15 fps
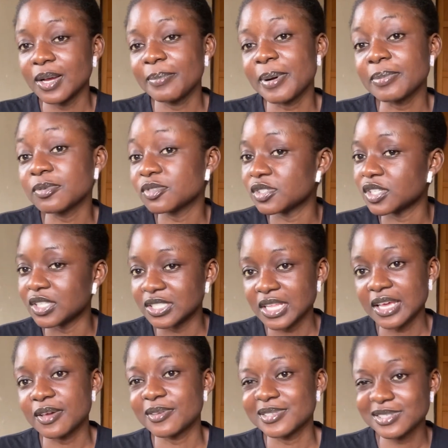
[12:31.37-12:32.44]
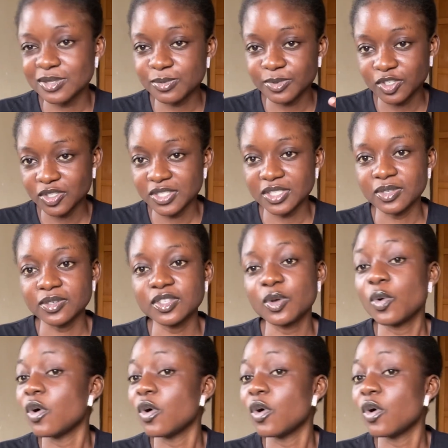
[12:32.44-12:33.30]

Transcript: BAPOP students, like since we just inducted,